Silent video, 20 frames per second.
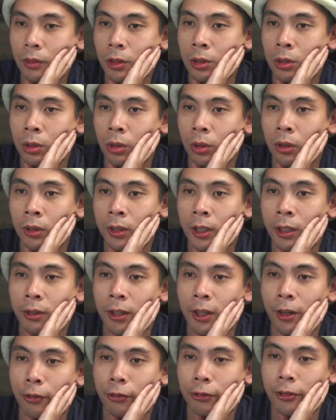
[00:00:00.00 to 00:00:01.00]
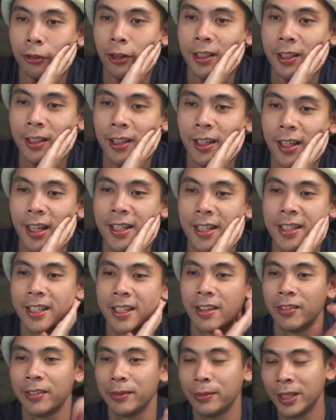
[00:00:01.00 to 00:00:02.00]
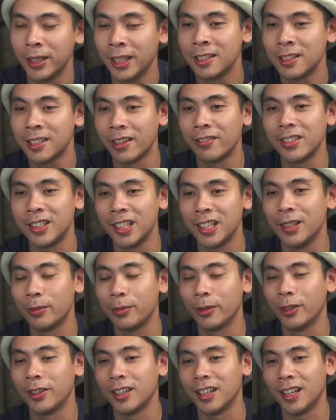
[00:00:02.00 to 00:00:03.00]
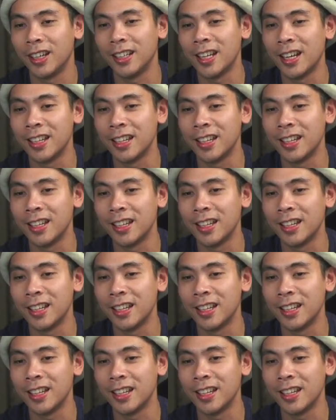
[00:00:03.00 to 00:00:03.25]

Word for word: Cool, there we go. Front height 17.9.